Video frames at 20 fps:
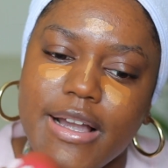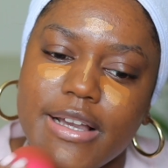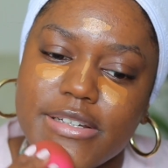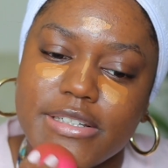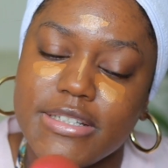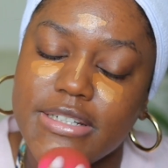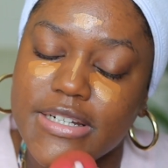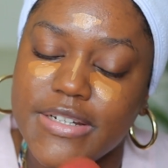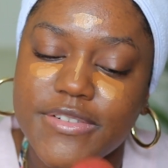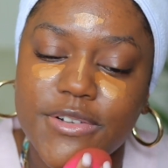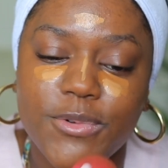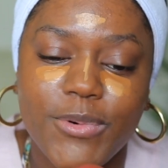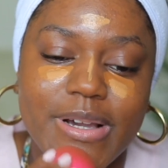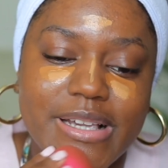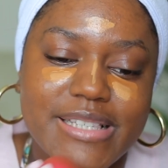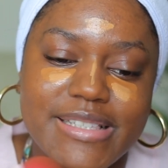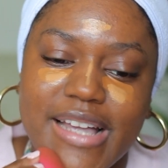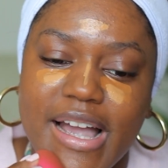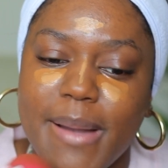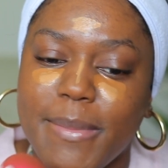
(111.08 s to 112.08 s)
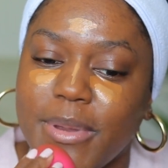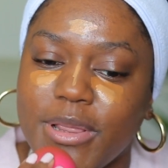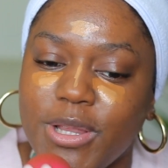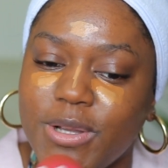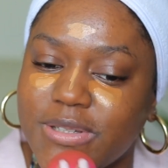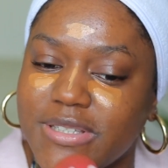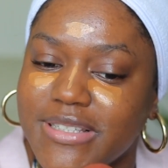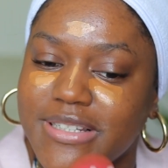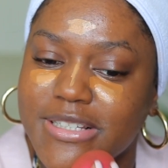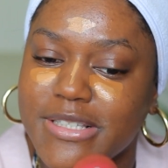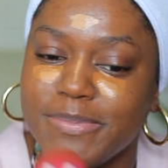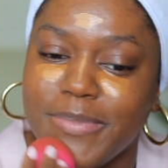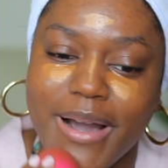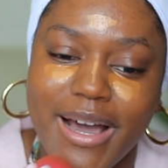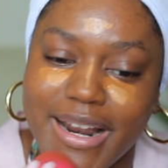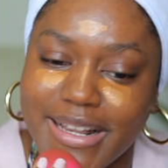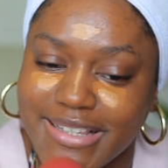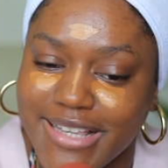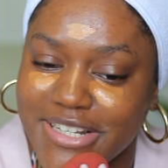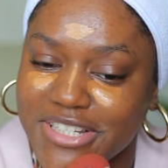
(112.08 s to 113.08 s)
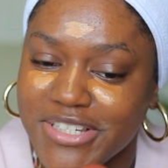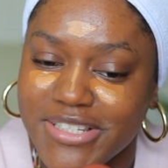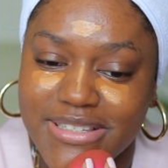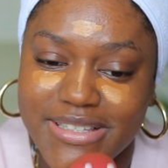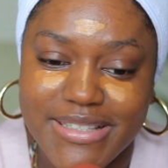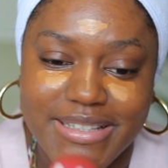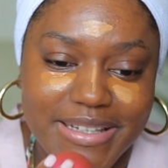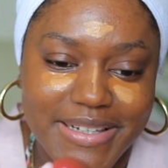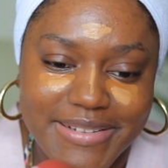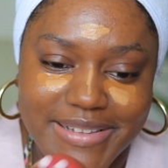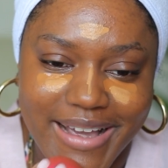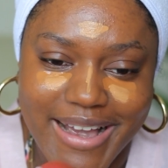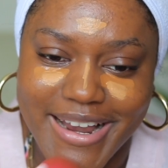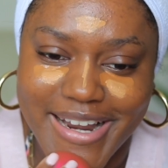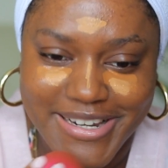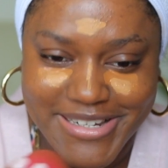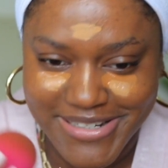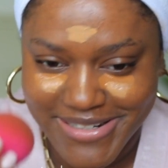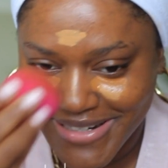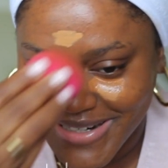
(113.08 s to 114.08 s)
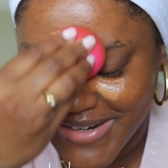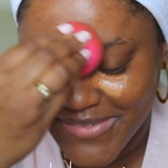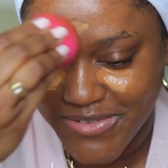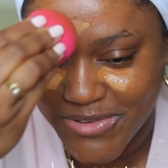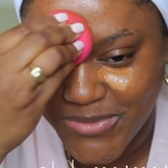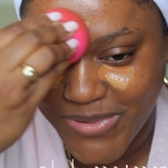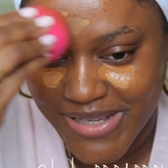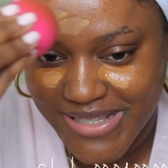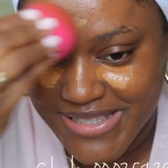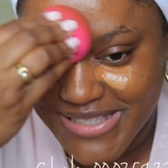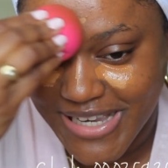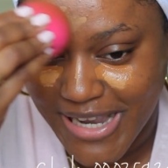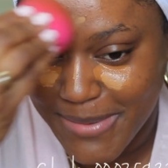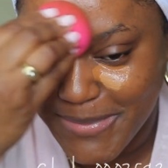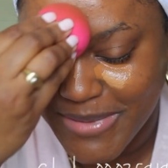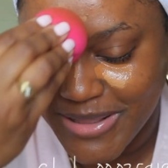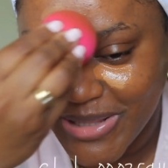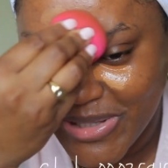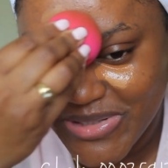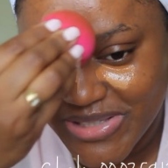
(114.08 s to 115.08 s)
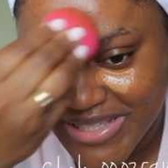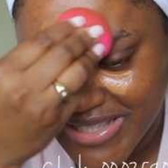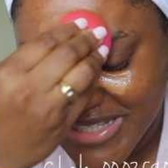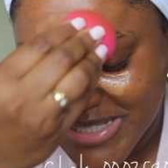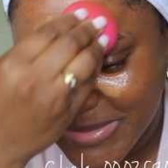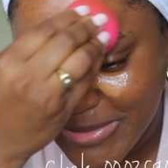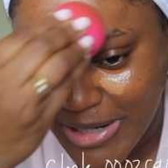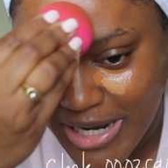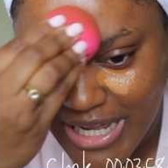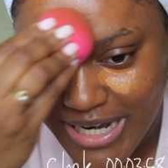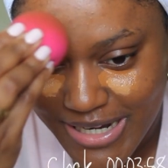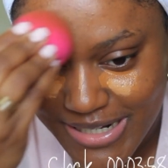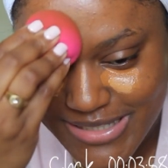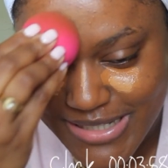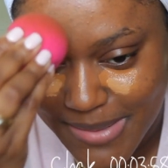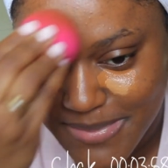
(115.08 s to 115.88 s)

I shouldn't even waste time closing these products. I just leave, I shouldn't even waste time closing these products.